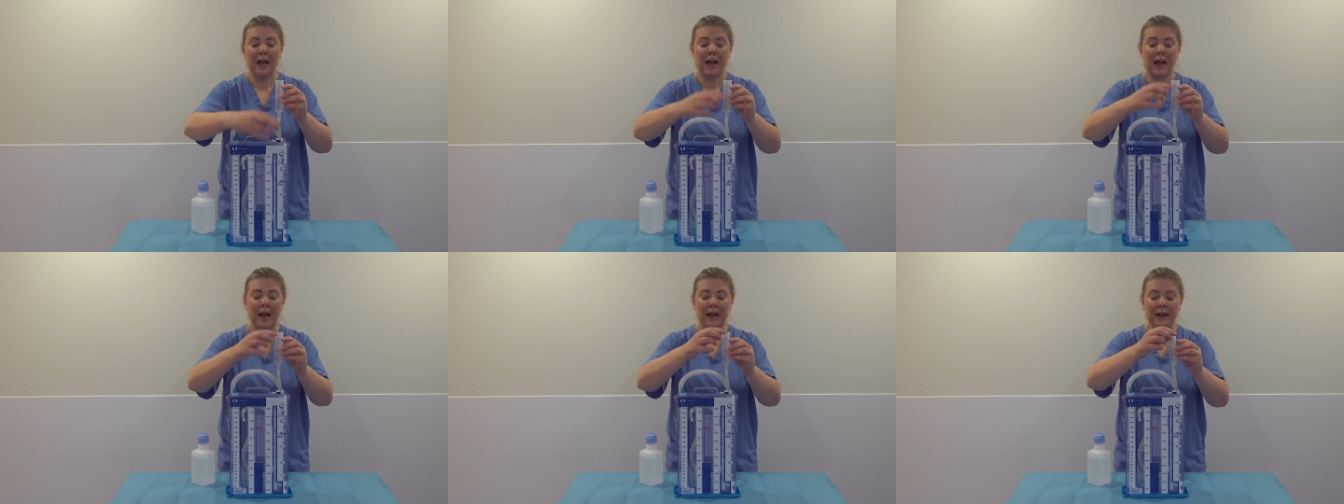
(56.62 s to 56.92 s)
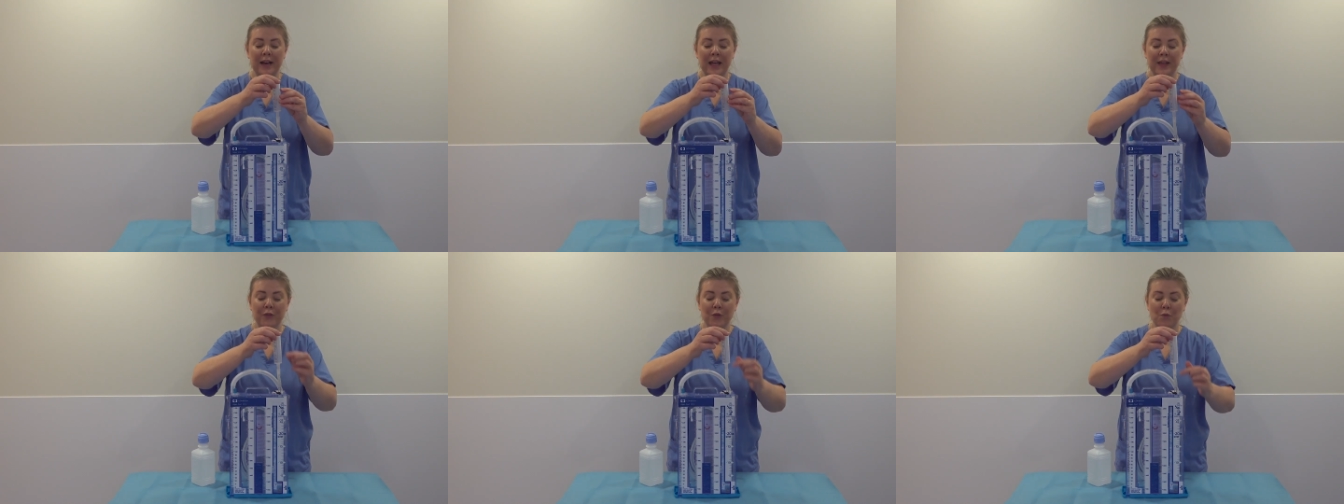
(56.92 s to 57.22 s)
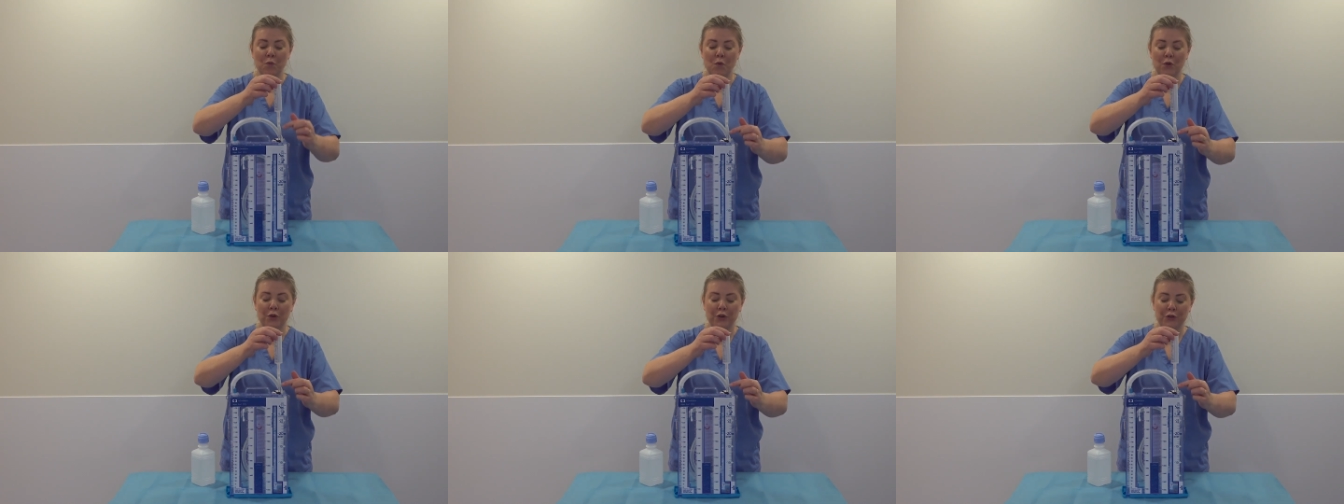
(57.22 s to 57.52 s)
and let the
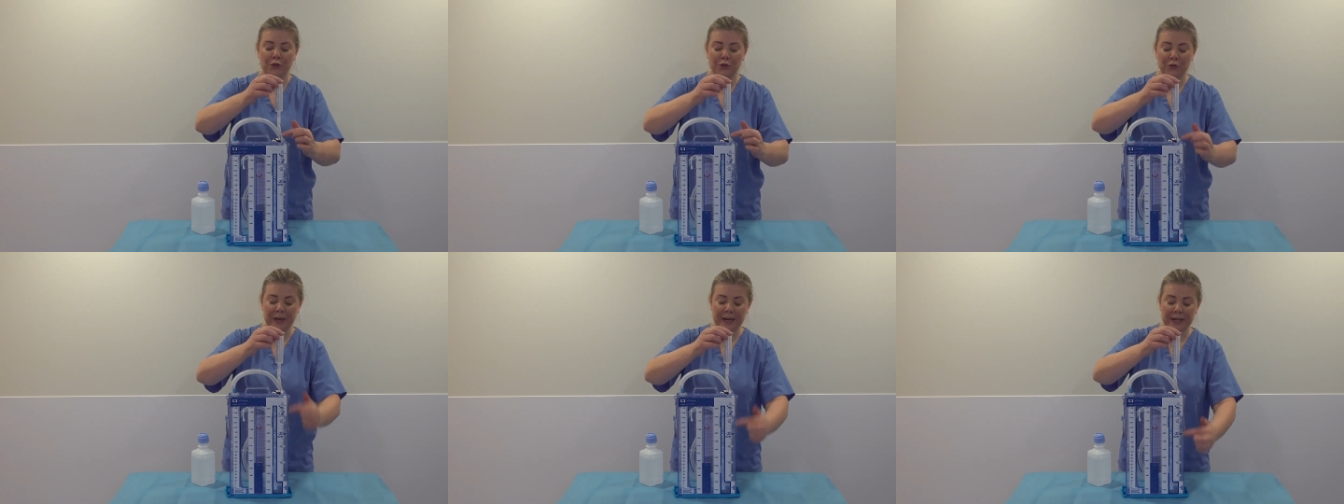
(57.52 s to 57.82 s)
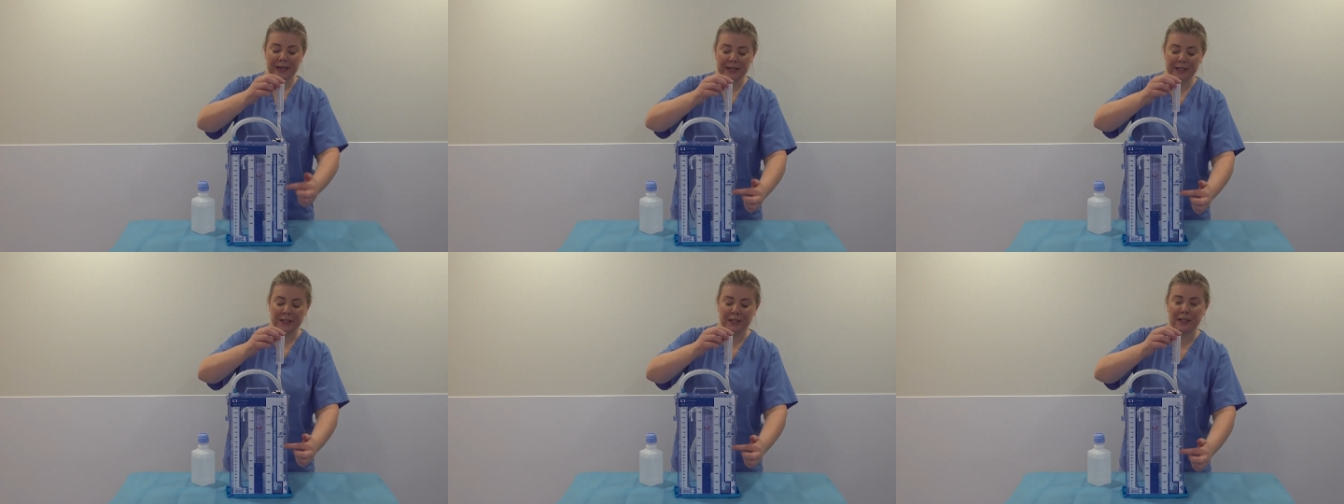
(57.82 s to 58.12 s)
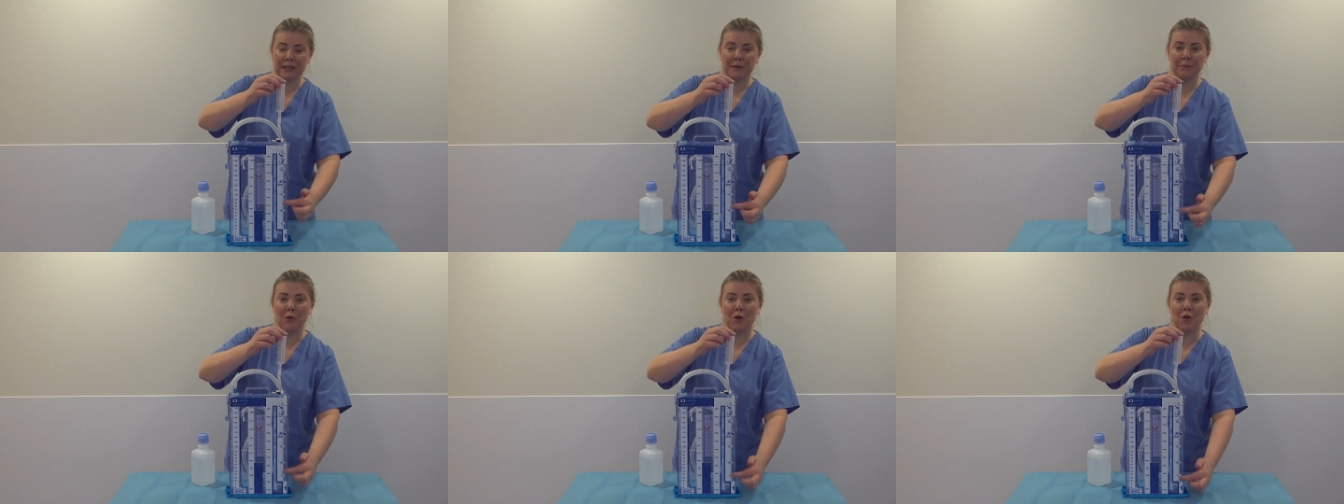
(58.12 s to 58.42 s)
water drain into
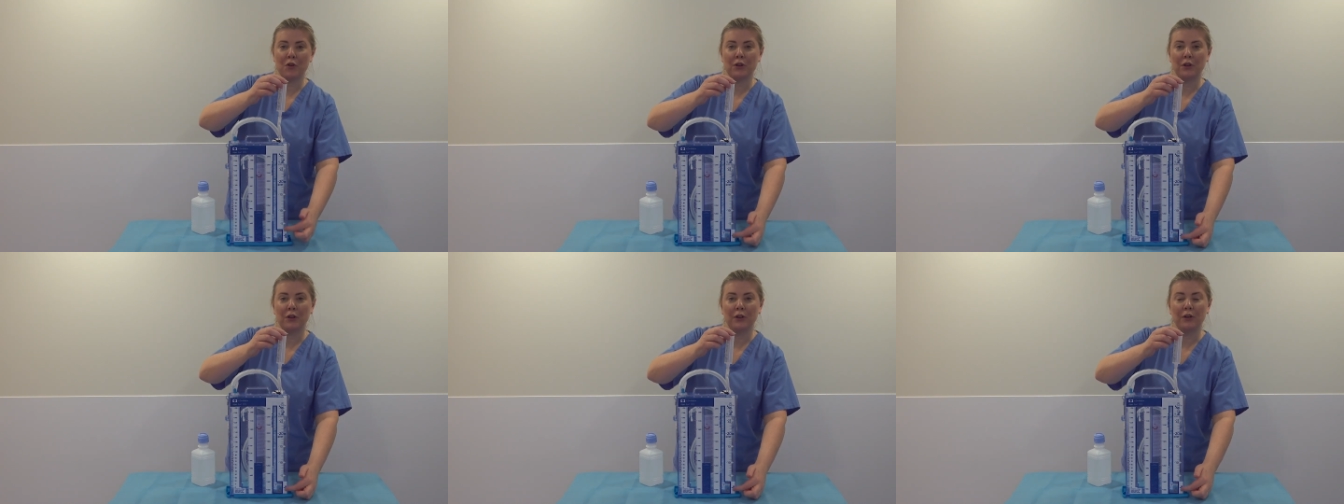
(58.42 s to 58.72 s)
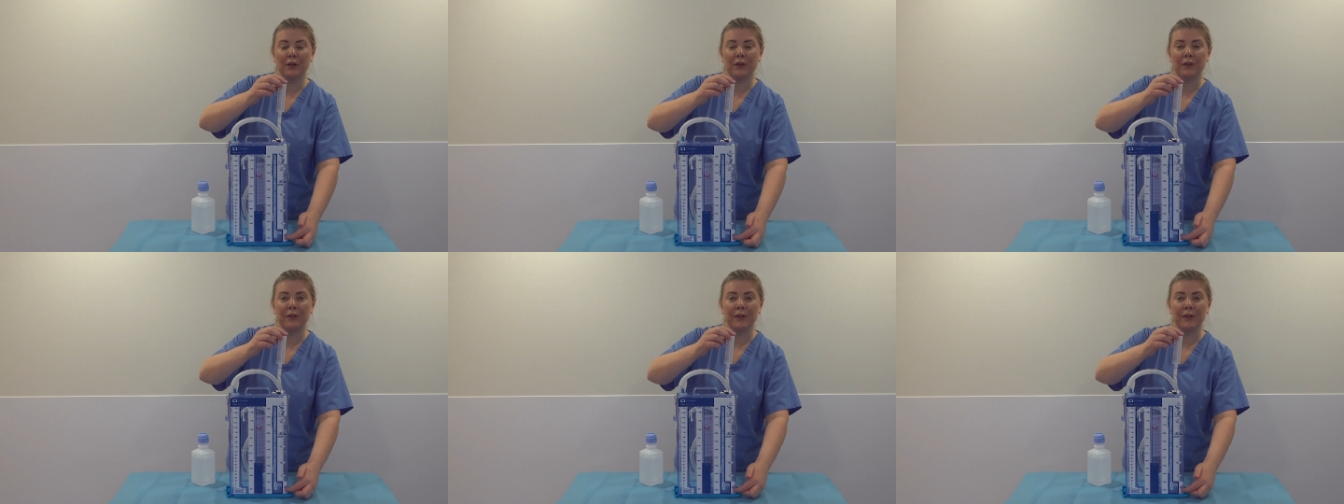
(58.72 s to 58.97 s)
the bottle.